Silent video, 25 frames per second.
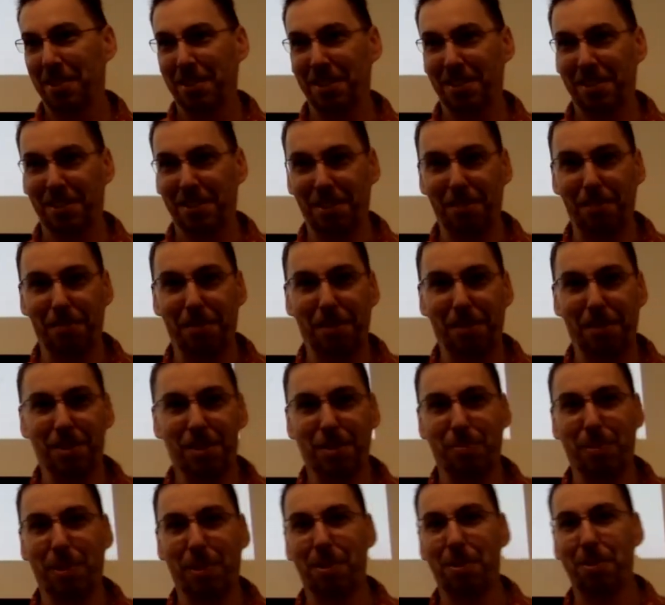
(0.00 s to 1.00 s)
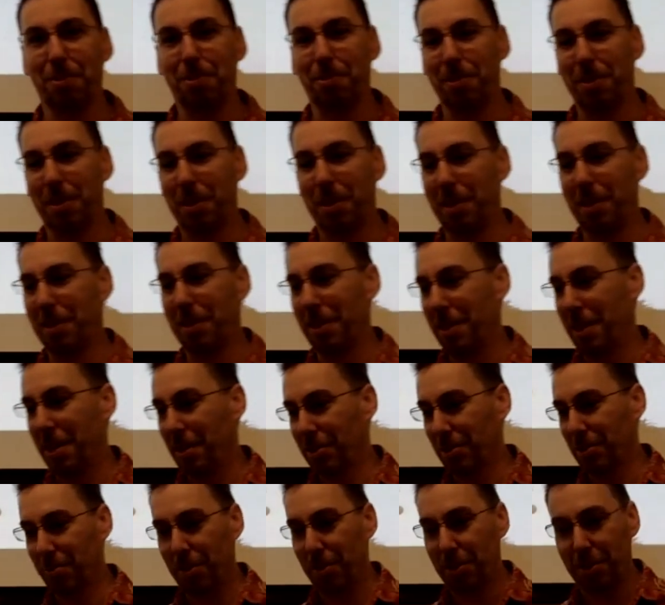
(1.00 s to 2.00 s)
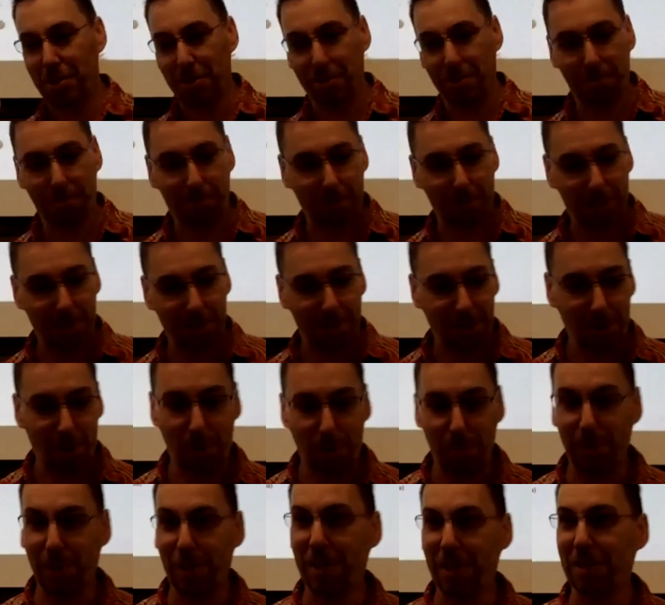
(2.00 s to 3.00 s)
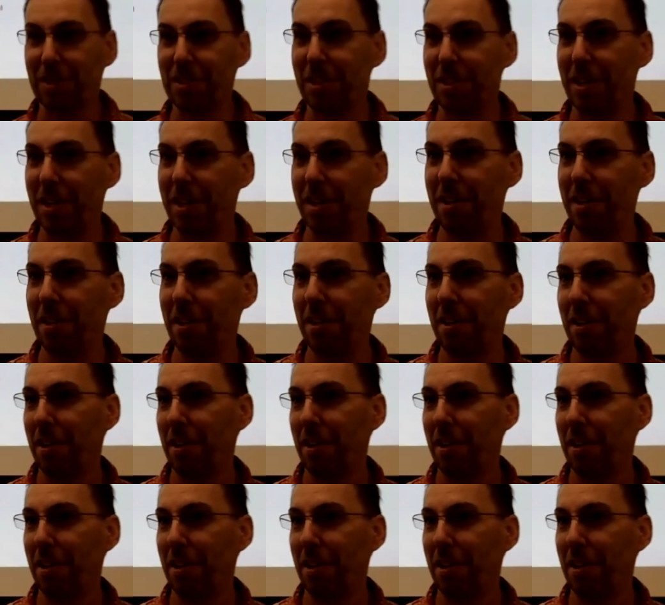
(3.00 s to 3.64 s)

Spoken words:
So if you got somebody who inhales a bunch of carbon monoxide,